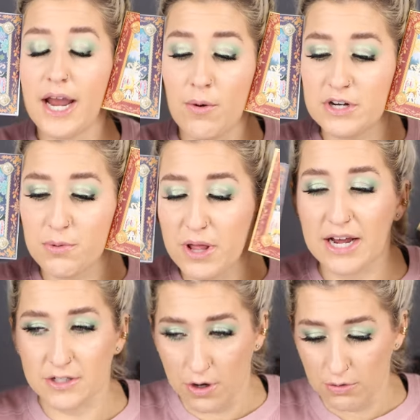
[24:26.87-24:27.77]
I can't wait to
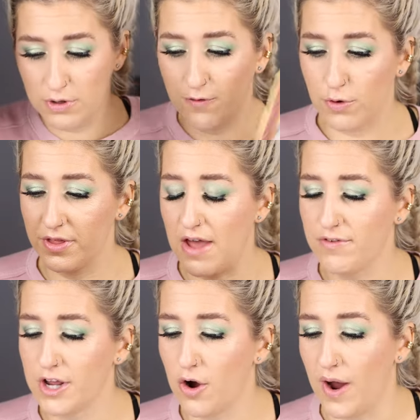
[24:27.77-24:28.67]
play. So look forward to that
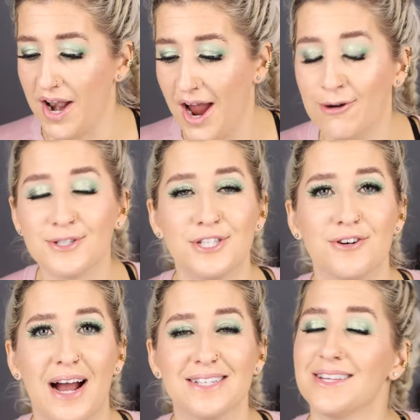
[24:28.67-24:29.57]
video, and I will see you
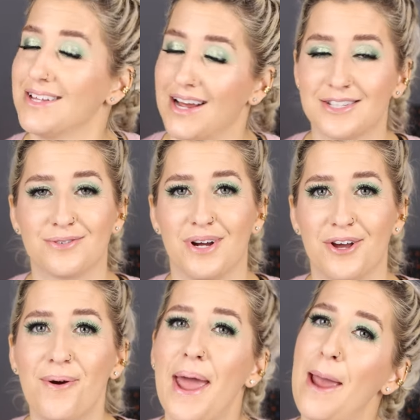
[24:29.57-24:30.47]
guys in the next one.
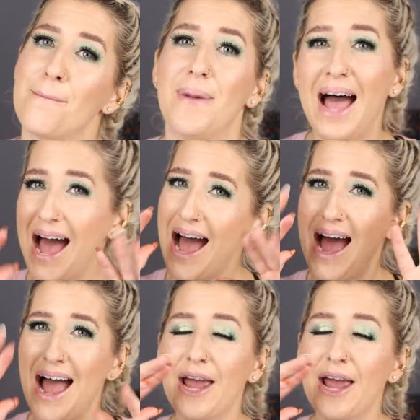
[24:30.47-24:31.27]
Okay, bye.